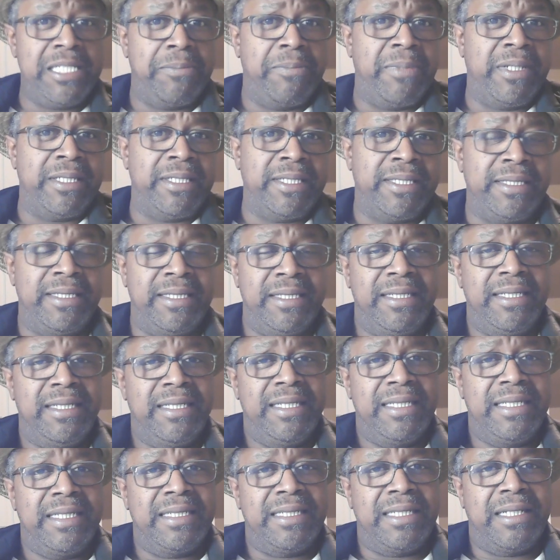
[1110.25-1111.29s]
but
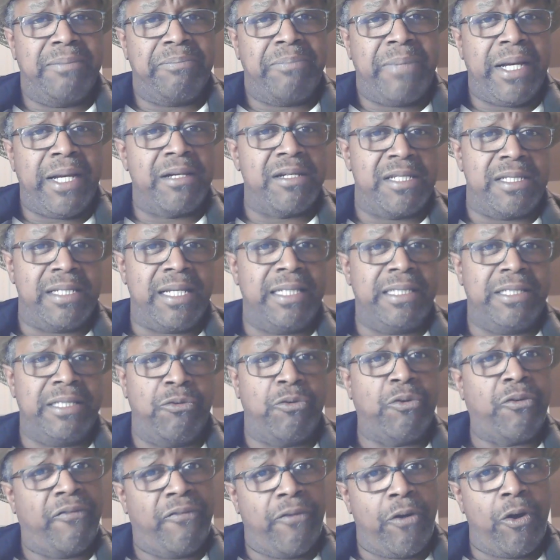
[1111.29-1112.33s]
a parasite that
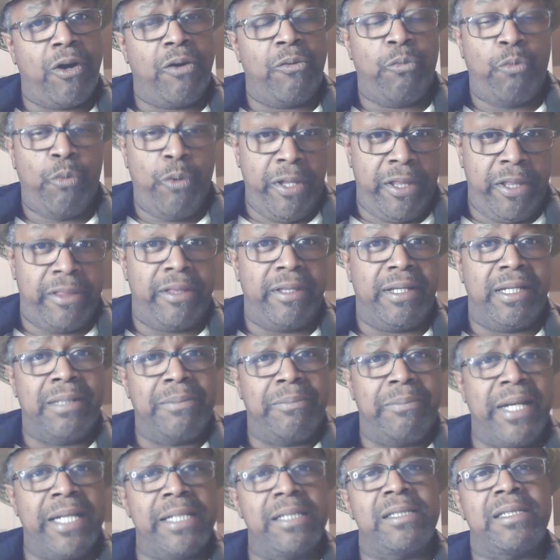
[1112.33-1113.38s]
will evolve with a
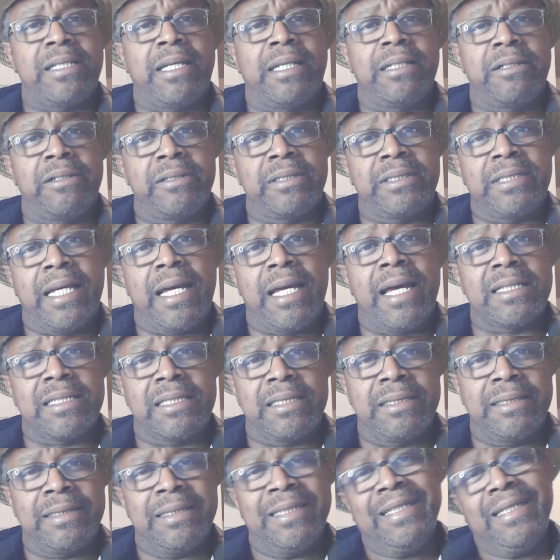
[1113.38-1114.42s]
miticide or
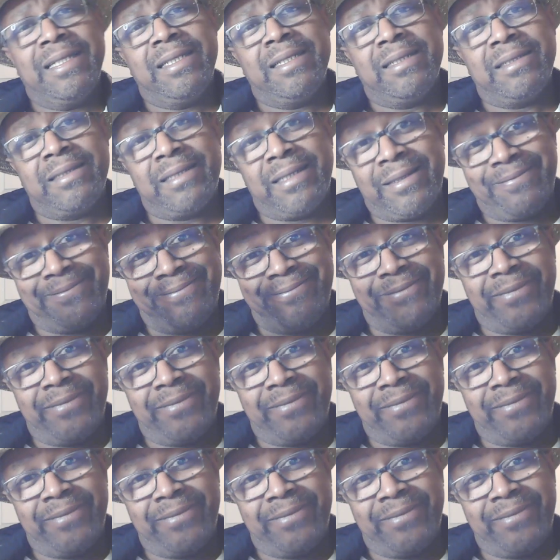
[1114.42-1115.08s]
toxin, then,